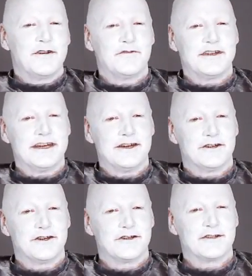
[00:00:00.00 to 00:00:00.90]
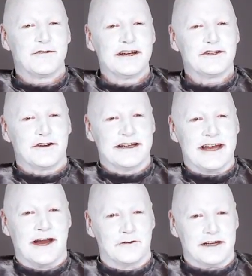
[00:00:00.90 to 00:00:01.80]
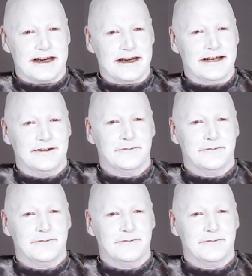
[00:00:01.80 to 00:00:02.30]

fifty, your, your sphincter integrity